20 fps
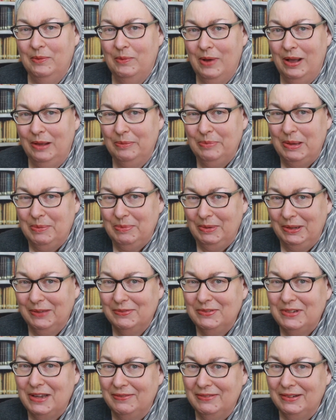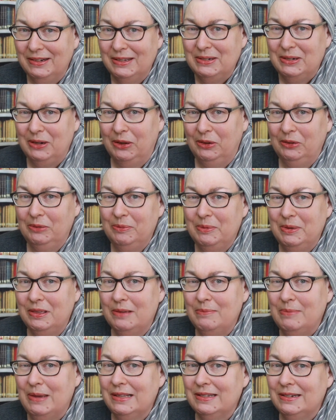While people have definitely told me
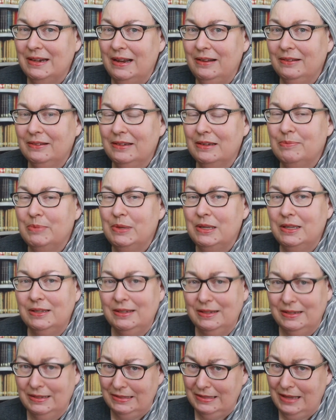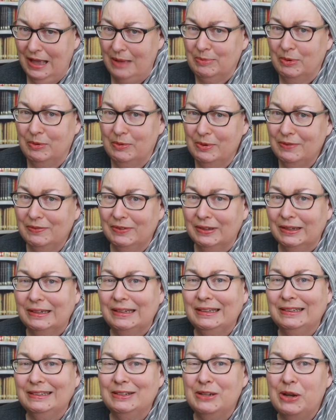that my style can be
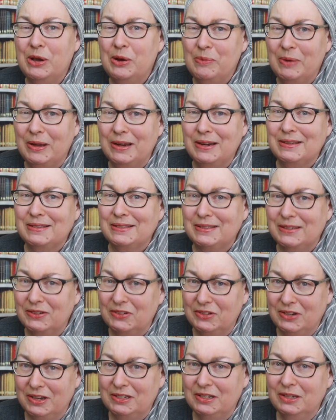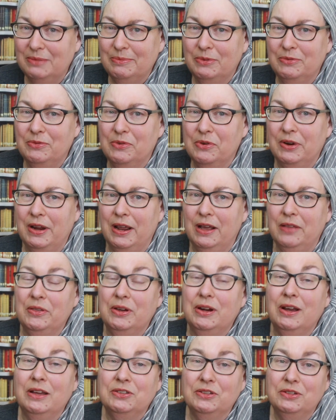soporific, no one has suggested before now
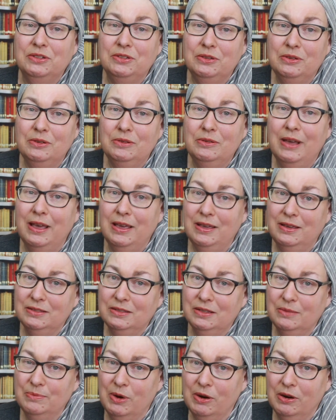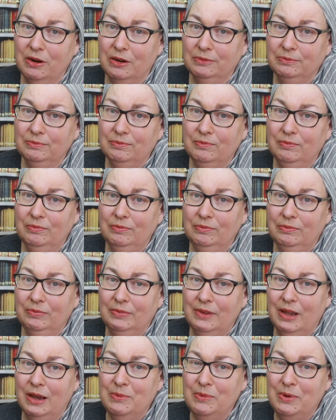that I should do ASMR.
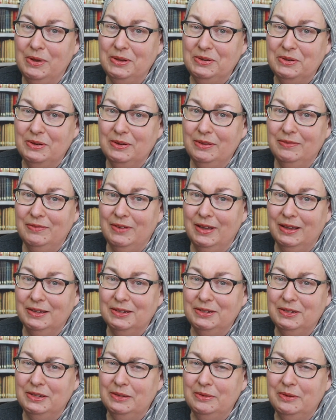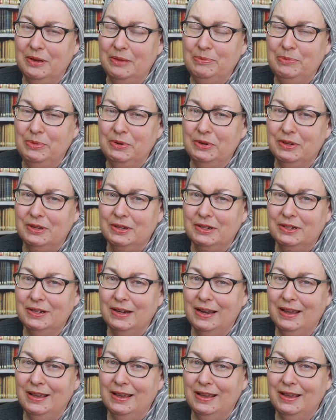I wonder if I could do a bookish